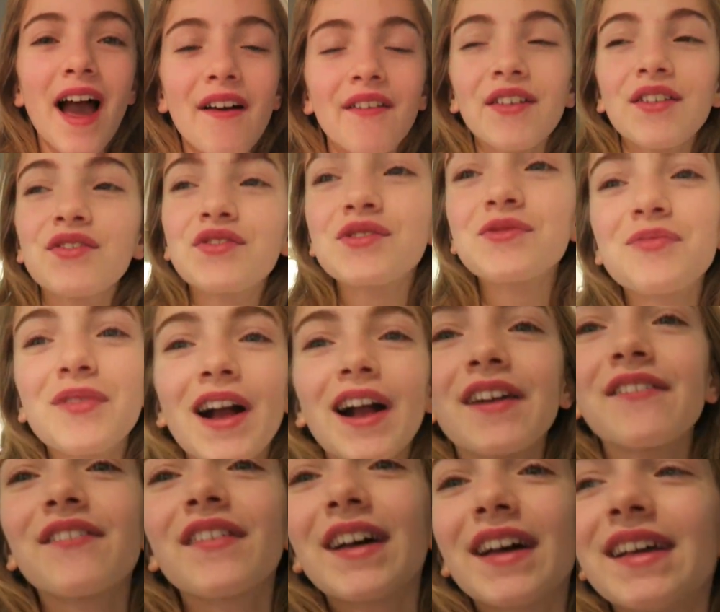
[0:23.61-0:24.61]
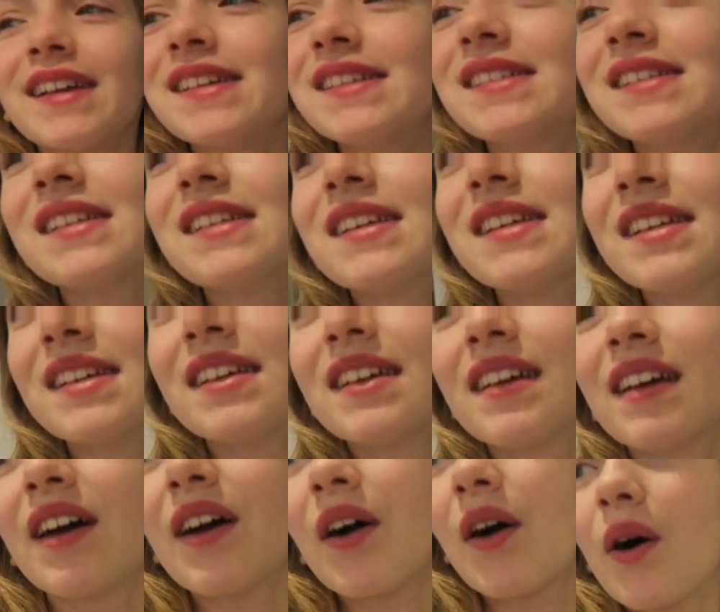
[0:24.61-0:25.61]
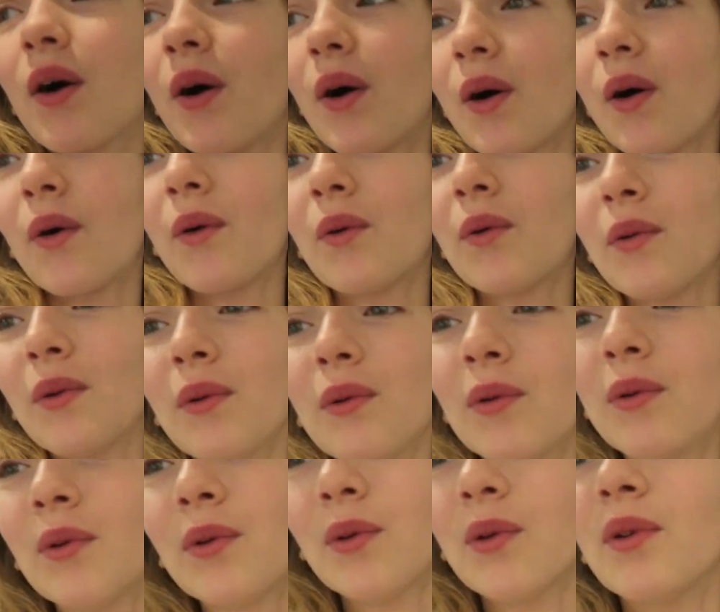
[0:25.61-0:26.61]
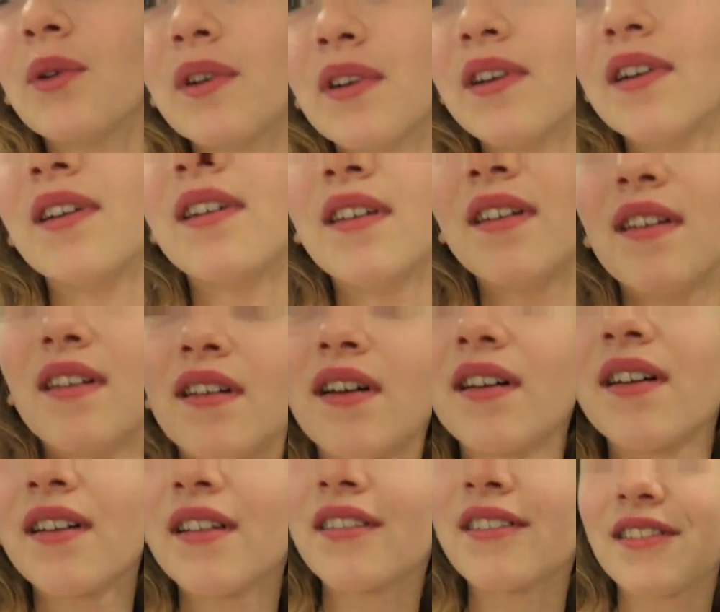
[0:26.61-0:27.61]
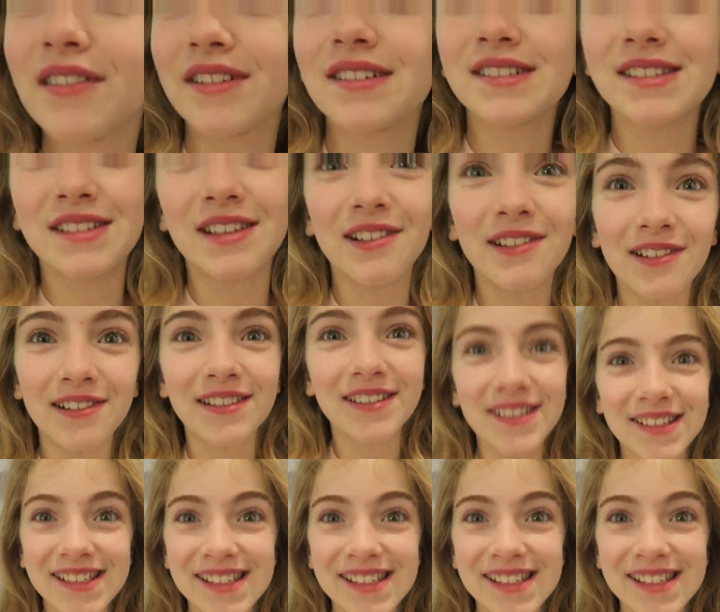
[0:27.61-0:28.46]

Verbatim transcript: having for breakfast? Oh my god. Ooh. Croissant.